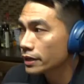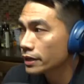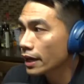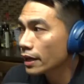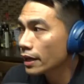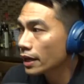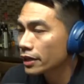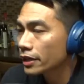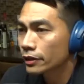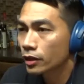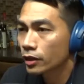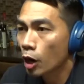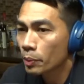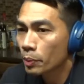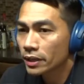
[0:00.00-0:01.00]
every day, and like, you're
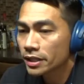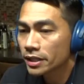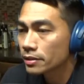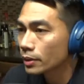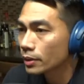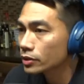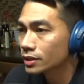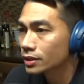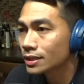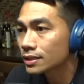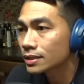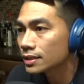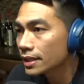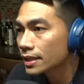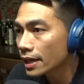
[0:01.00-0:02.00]
carpe diem, bro,
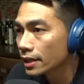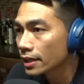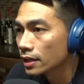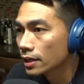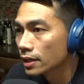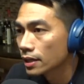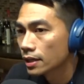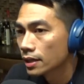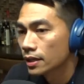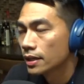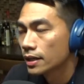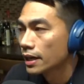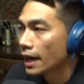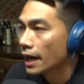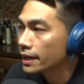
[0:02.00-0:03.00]
seizing the day.
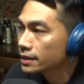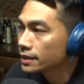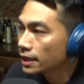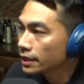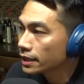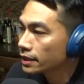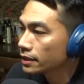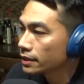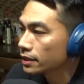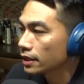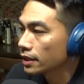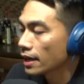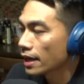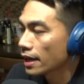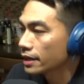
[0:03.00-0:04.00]
And it's like,
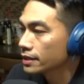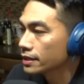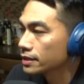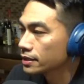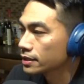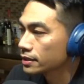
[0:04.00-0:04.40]
I